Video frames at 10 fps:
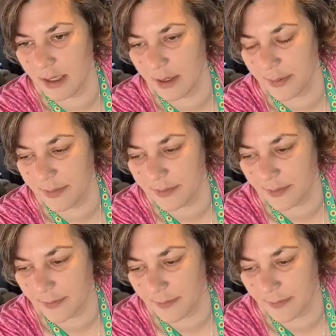Okay, babes.
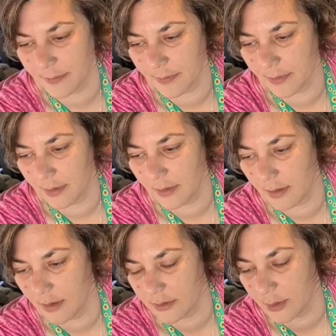
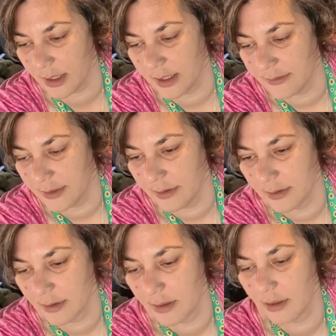That's quite clever.
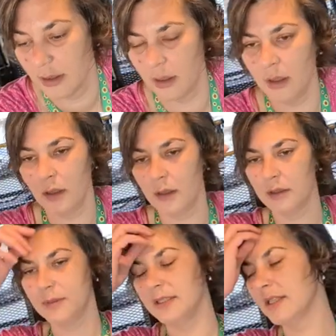
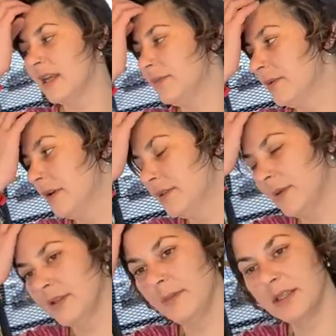Yeah. It's sad, but I
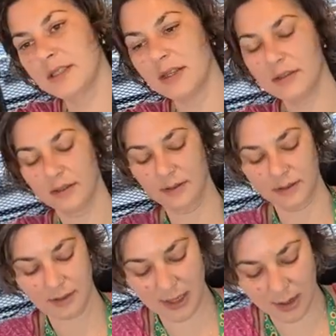suppose it makes sense
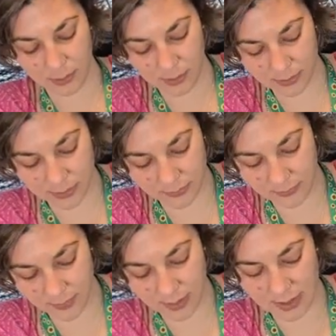because the out cost
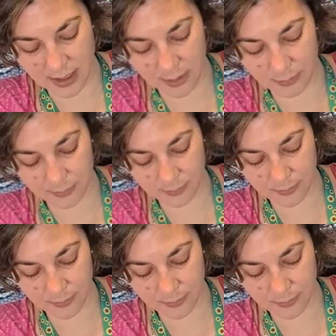of the yeah, out.